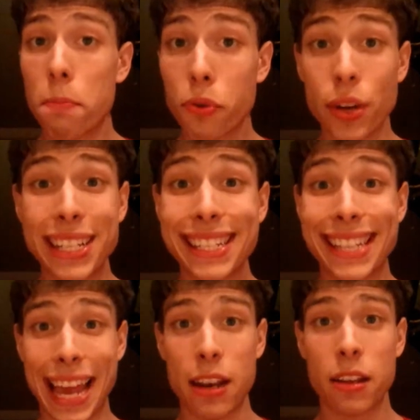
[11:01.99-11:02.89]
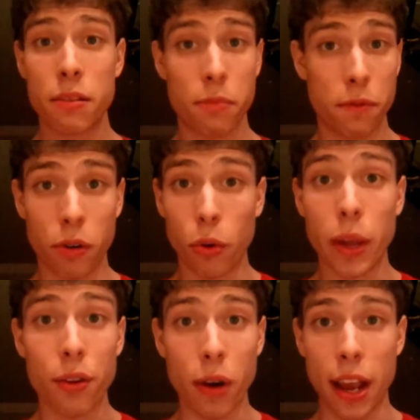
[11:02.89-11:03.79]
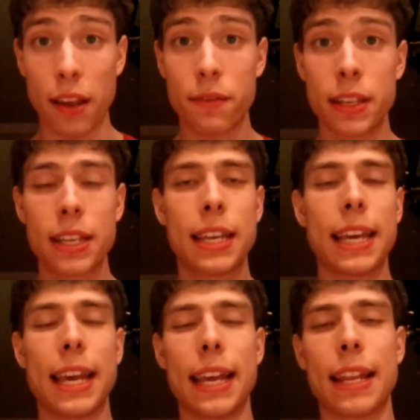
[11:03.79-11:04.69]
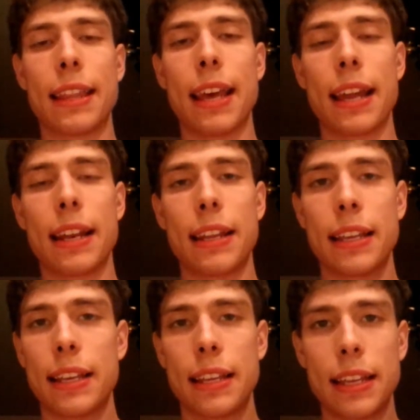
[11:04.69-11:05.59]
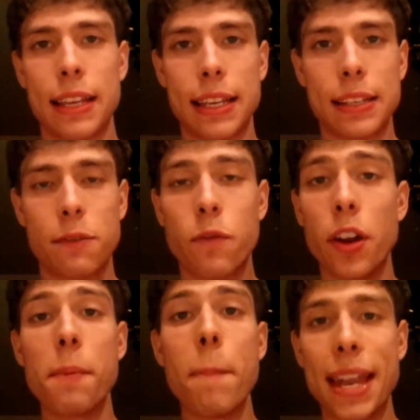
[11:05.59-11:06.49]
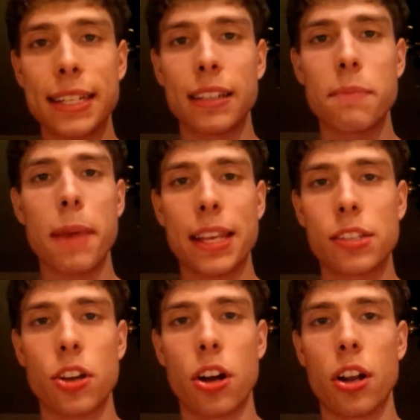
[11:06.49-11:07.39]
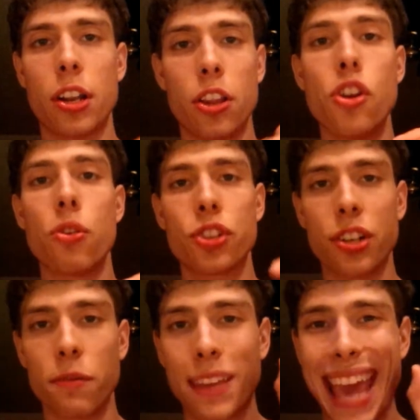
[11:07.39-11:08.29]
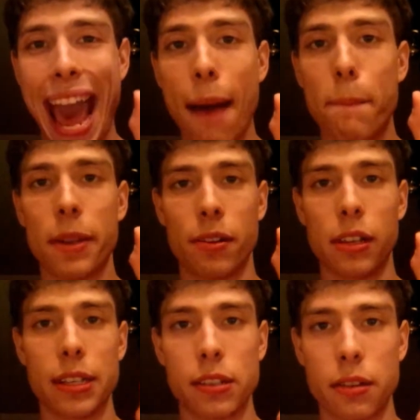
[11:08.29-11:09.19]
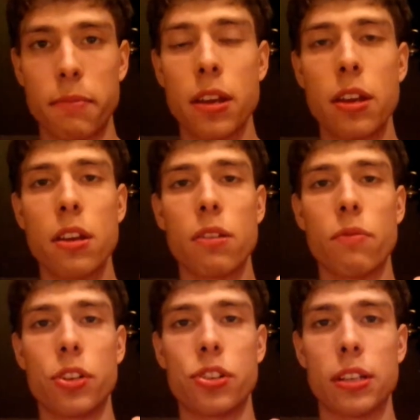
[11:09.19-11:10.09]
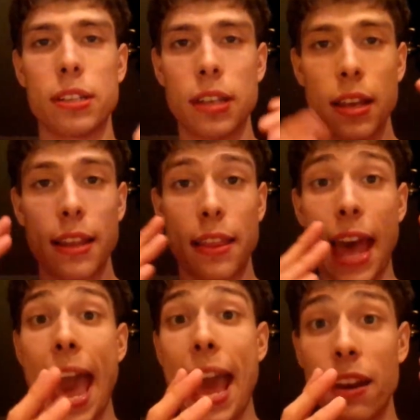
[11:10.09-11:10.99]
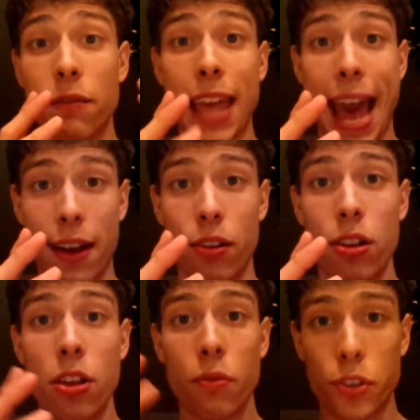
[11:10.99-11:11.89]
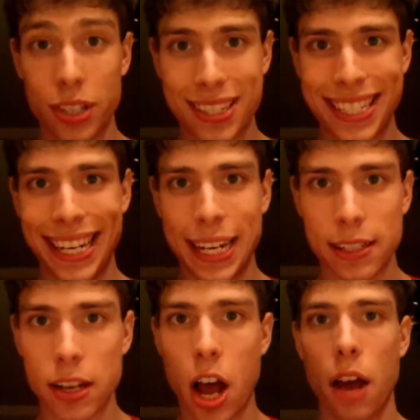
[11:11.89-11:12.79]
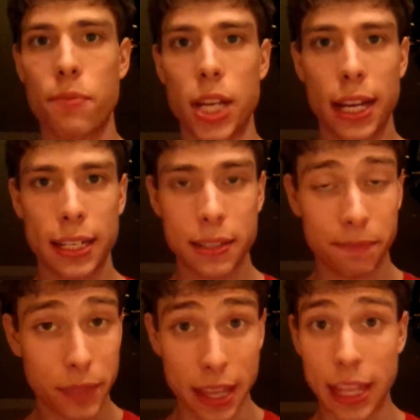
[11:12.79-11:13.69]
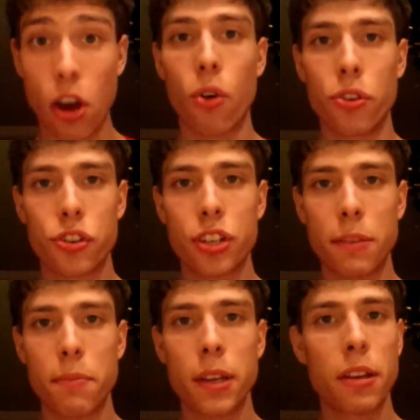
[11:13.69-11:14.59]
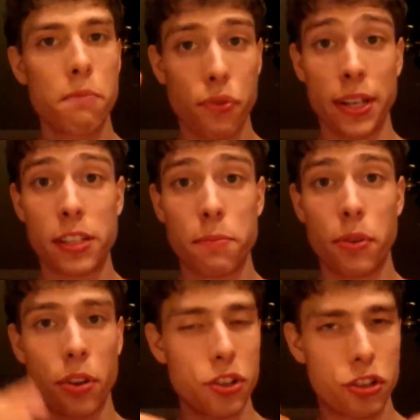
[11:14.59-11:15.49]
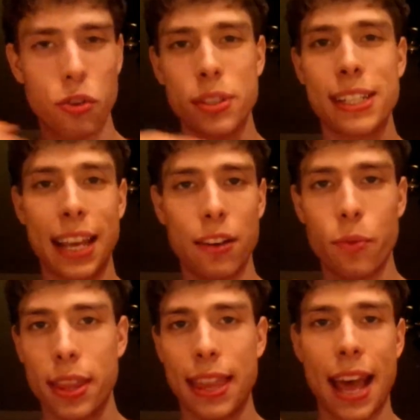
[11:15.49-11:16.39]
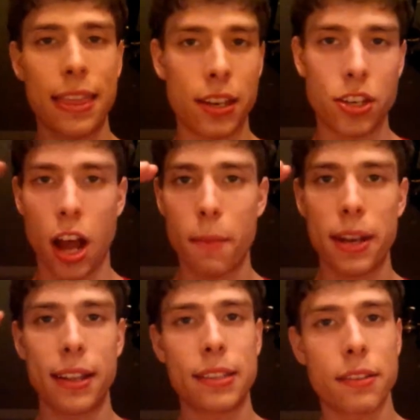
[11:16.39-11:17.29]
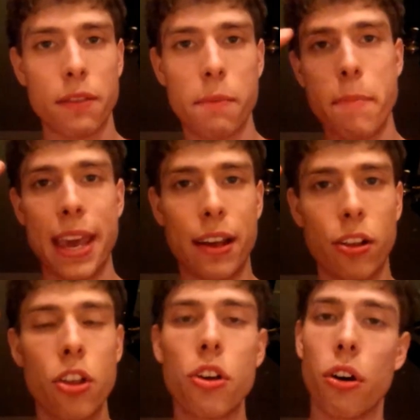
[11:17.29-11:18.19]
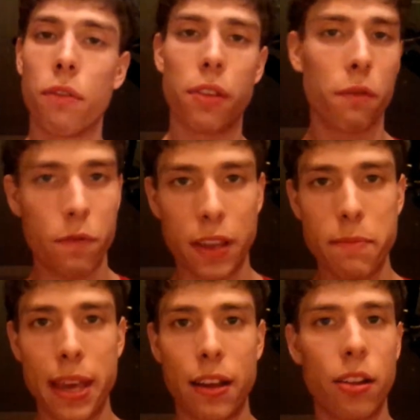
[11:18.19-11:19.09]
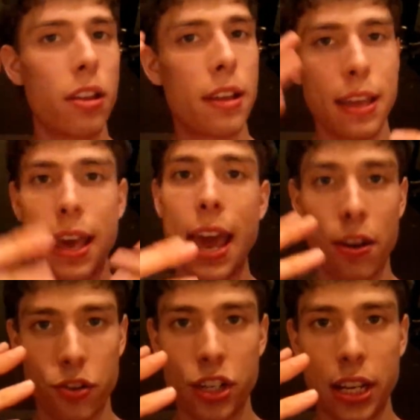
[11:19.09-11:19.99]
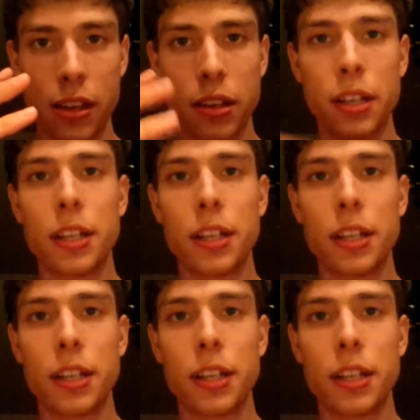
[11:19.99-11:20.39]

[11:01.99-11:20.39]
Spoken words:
preset before we arrived, and that is fundamentally based on the notion of capitalism, which is the head of cattle, which is seen as an object, and the ownership principle associated with that, the dominance of the male over the female energy.